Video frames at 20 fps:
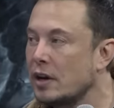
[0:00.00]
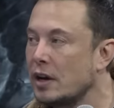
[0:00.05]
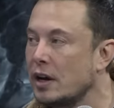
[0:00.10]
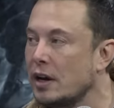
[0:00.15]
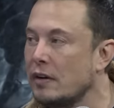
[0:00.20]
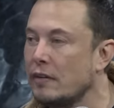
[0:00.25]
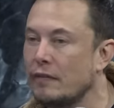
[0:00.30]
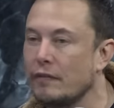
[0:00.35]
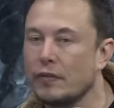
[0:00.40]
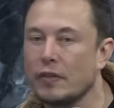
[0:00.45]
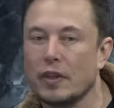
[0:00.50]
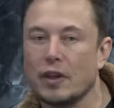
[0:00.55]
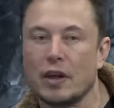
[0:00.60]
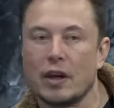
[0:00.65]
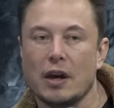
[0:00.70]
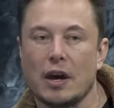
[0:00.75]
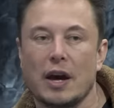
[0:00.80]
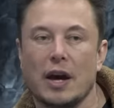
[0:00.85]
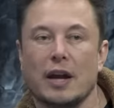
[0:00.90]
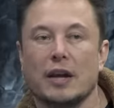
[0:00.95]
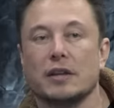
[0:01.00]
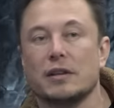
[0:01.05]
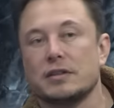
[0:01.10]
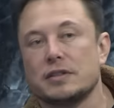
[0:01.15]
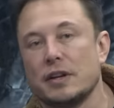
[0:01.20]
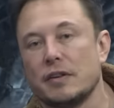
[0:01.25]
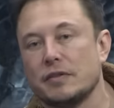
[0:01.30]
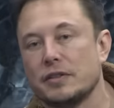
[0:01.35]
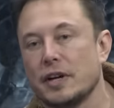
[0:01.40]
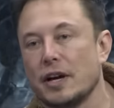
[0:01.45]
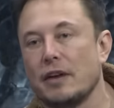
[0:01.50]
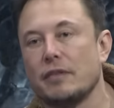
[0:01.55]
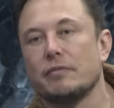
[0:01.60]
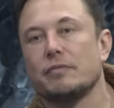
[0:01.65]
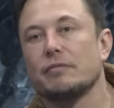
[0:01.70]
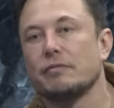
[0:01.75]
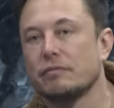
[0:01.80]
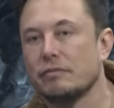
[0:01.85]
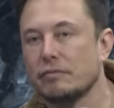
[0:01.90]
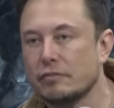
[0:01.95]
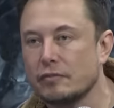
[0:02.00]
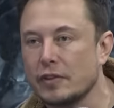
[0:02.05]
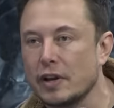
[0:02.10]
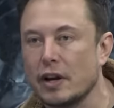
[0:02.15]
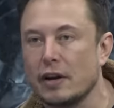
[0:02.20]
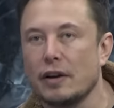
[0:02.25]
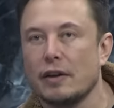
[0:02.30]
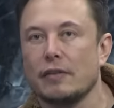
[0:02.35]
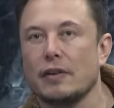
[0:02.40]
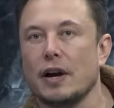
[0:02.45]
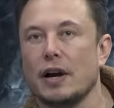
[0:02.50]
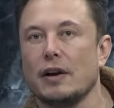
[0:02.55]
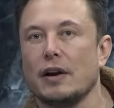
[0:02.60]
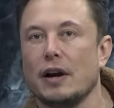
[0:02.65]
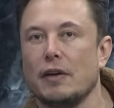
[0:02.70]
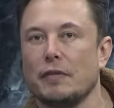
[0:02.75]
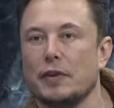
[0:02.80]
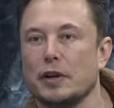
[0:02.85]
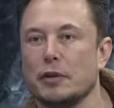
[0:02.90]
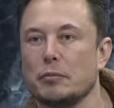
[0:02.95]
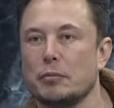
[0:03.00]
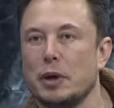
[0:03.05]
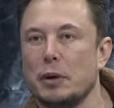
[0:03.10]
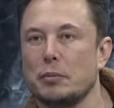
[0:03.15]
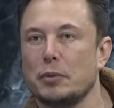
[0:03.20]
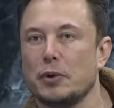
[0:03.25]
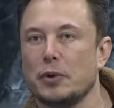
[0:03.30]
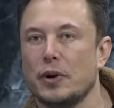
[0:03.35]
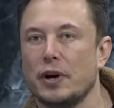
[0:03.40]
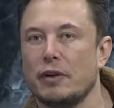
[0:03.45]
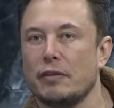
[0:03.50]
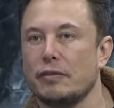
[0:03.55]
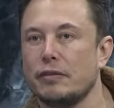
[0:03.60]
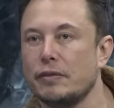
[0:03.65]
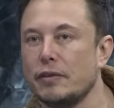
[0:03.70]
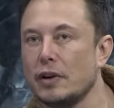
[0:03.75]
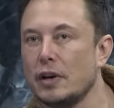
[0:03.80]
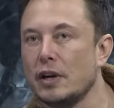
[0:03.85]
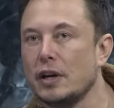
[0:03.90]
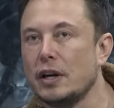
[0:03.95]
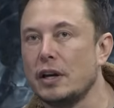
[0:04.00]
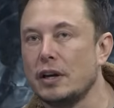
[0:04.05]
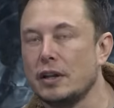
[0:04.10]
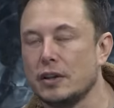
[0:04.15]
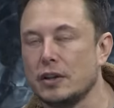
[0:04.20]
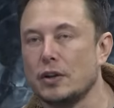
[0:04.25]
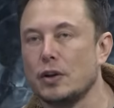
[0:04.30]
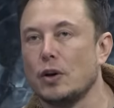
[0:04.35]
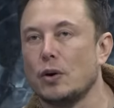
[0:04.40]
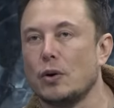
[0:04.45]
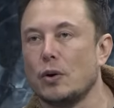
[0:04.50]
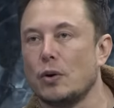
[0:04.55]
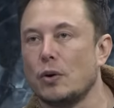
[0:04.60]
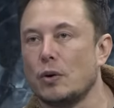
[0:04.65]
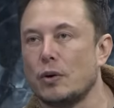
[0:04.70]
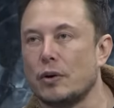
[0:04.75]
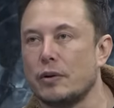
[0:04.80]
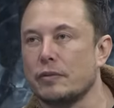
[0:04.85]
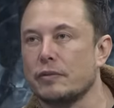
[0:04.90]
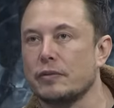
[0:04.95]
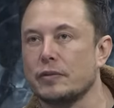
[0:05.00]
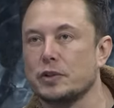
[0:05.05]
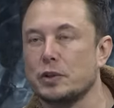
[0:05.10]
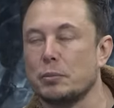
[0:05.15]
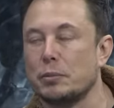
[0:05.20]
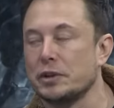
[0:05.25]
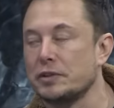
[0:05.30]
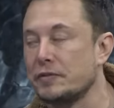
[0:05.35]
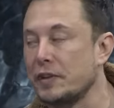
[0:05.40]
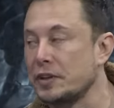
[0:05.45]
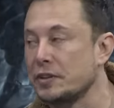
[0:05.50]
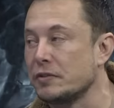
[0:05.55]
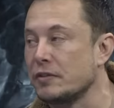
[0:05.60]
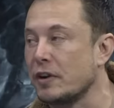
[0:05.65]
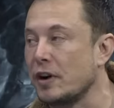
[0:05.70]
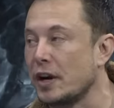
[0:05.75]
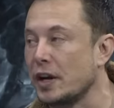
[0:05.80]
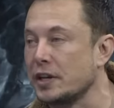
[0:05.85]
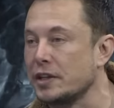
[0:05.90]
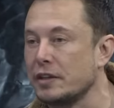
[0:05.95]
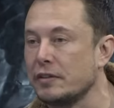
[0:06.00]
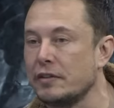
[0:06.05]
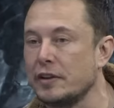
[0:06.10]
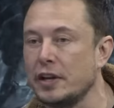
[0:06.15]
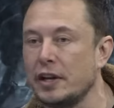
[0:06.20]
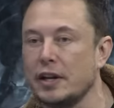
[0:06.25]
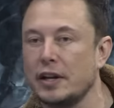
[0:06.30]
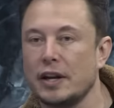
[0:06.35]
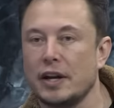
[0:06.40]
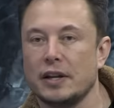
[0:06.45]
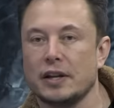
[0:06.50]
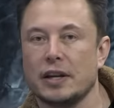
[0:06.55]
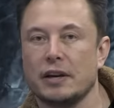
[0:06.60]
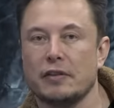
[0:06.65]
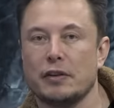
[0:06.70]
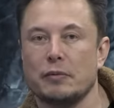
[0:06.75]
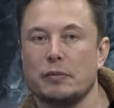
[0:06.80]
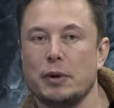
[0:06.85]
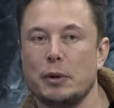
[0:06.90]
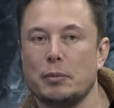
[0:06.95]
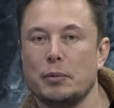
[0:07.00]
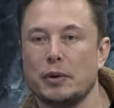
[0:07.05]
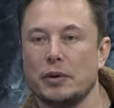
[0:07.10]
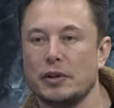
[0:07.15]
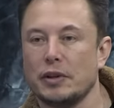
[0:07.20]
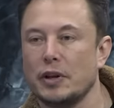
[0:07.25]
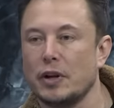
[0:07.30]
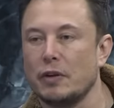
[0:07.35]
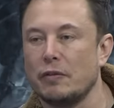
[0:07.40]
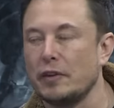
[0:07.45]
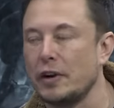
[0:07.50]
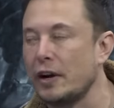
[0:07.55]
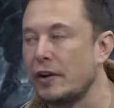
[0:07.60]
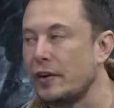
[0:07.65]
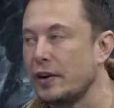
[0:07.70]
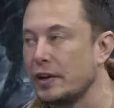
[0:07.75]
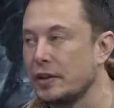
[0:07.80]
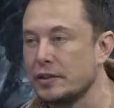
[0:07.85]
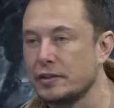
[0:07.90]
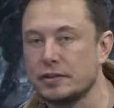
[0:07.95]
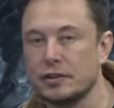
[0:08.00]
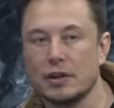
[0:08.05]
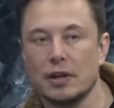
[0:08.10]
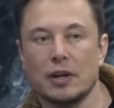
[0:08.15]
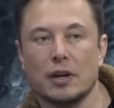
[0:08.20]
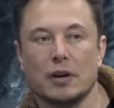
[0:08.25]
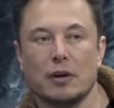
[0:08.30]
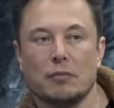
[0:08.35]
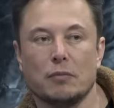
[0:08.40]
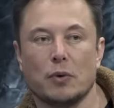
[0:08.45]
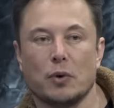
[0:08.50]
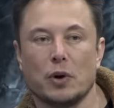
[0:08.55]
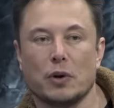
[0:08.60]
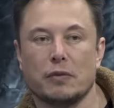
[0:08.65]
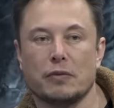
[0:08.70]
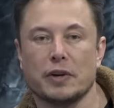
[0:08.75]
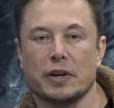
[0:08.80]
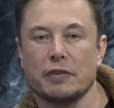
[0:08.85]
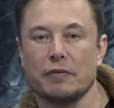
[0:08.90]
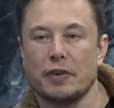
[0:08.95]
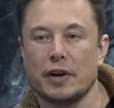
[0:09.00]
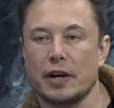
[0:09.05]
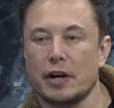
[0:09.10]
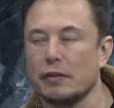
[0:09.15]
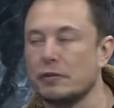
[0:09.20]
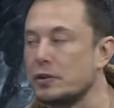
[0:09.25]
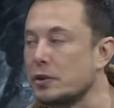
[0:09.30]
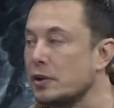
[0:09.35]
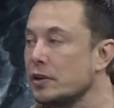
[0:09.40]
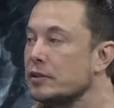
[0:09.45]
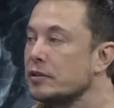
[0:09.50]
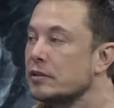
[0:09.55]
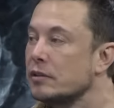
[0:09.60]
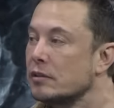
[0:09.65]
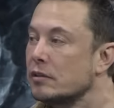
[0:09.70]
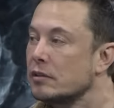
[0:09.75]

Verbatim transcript: Um, And at the same time, yeah, helping people who have either no or super expensive connectivity, and giving people in urban areas more of a competitive choice.